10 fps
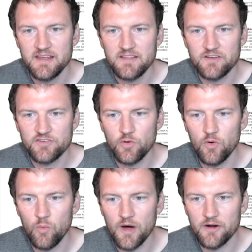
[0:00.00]
there's
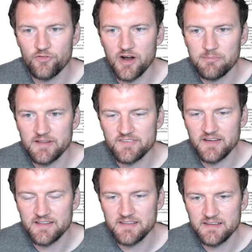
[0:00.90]
cool water droplets
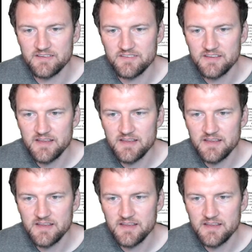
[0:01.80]
on these.